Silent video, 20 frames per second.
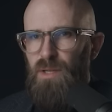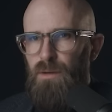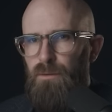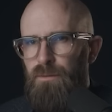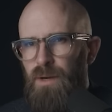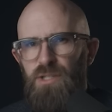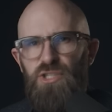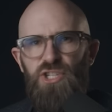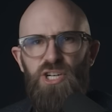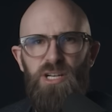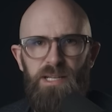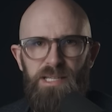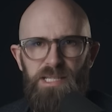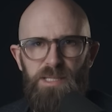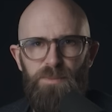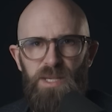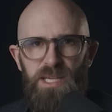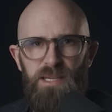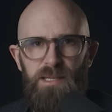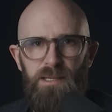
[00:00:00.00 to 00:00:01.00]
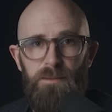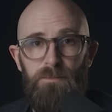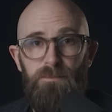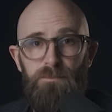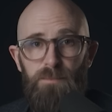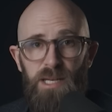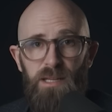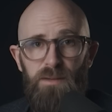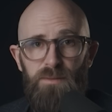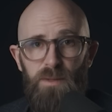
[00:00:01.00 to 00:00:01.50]
Functionally
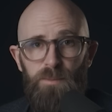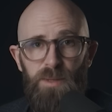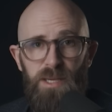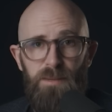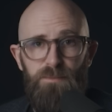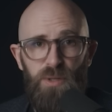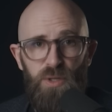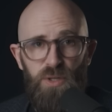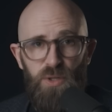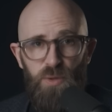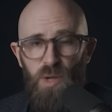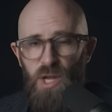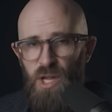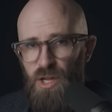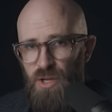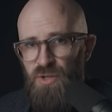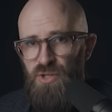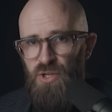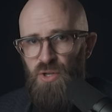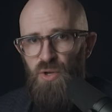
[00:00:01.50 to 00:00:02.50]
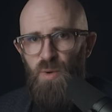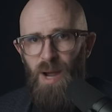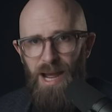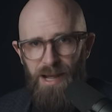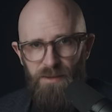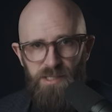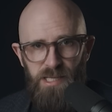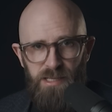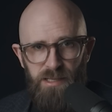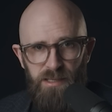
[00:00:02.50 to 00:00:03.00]
speaking, many of the people who do
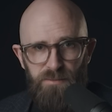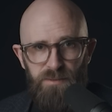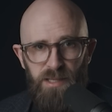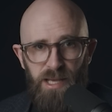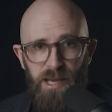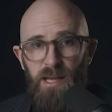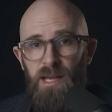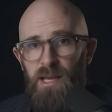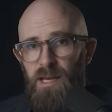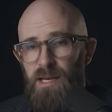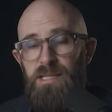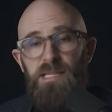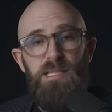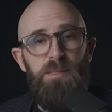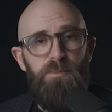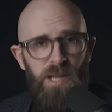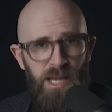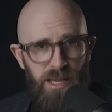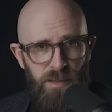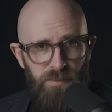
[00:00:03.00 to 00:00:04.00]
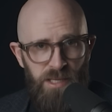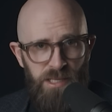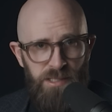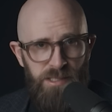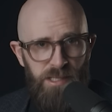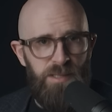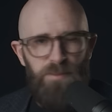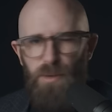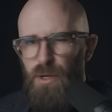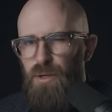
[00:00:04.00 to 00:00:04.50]
have to live there are display
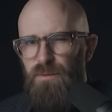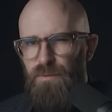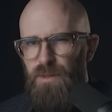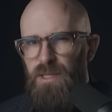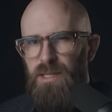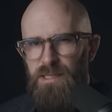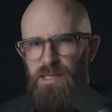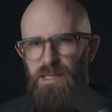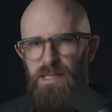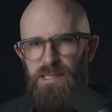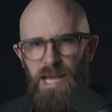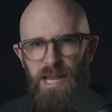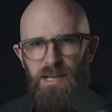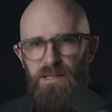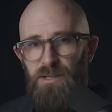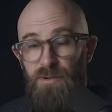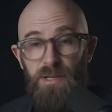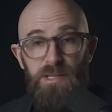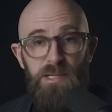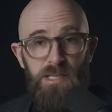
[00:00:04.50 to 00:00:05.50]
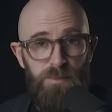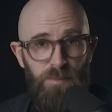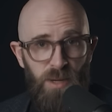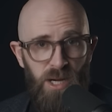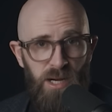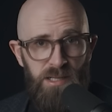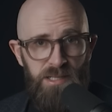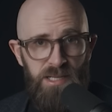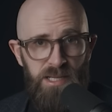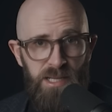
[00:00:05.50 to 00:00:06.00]
pieces, both for the dictator and his
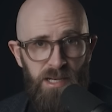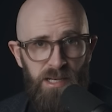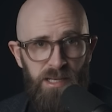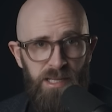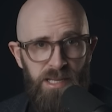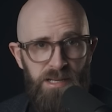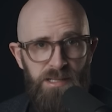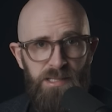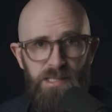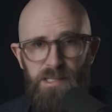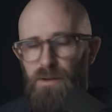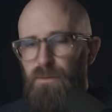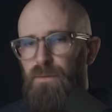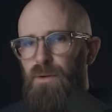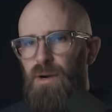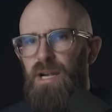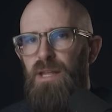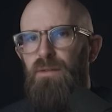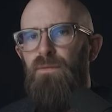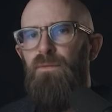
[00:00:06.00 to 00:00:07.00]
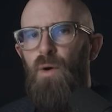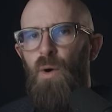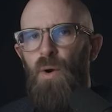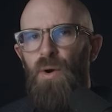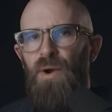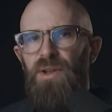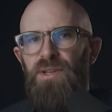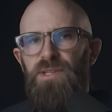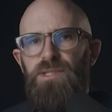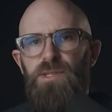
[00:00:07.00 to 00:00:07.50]
party elites and for any
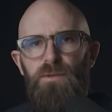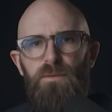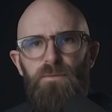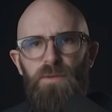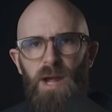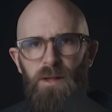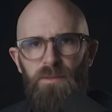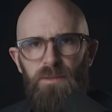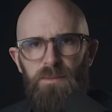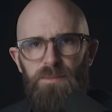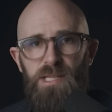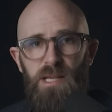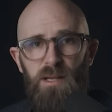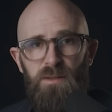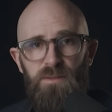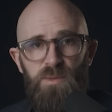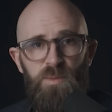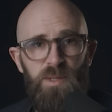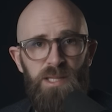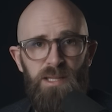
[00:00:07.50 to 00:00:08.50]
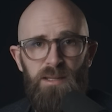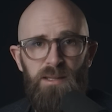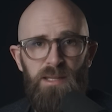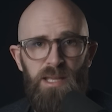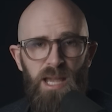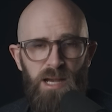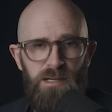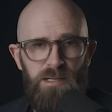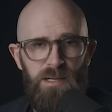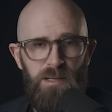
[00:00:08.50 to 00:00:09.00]
foreigners who found themselves within
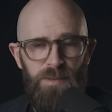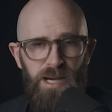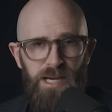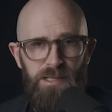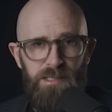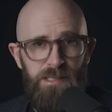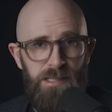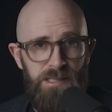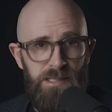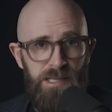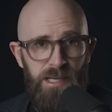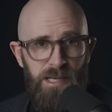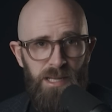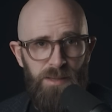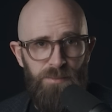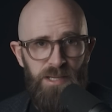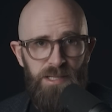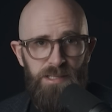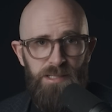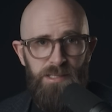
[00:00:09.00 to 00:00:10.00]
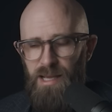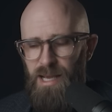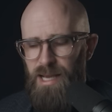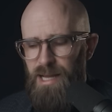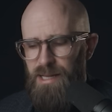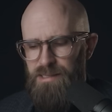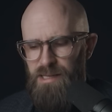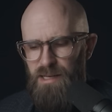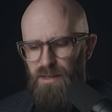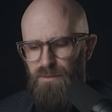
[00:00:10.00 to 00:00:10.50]
the Ashgabat city limits,
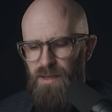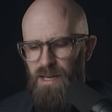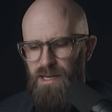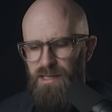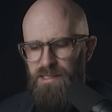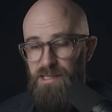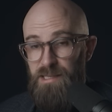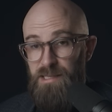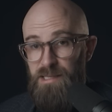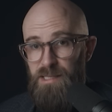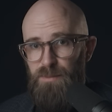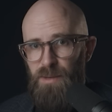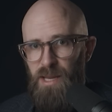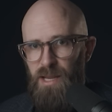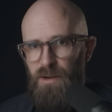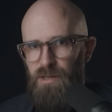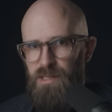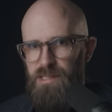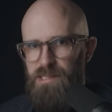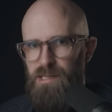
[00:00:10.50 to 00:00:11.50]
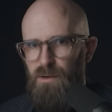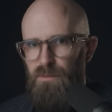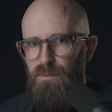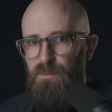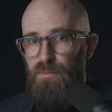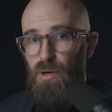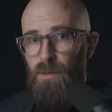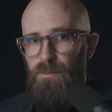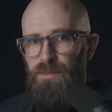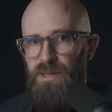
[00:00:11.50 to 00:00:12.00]
and any failure to display oneself
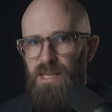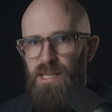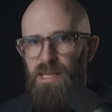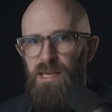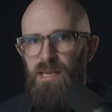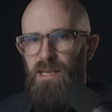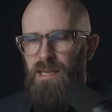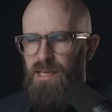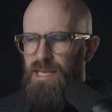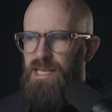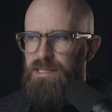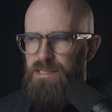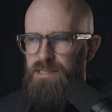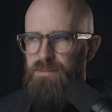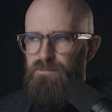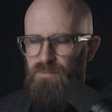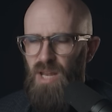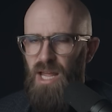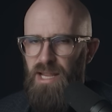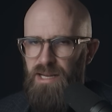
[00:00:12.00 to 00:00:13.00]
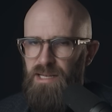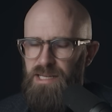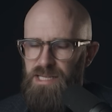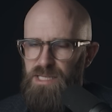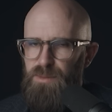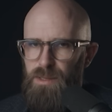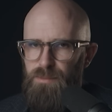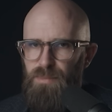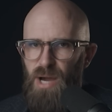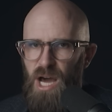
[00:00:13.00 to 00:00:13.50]
properly is likely
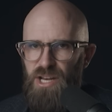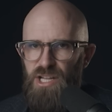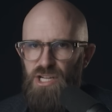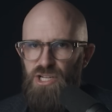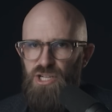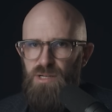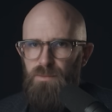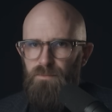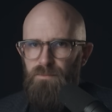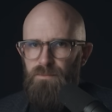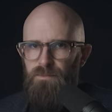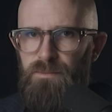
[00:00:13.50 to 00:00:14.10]
to be punished.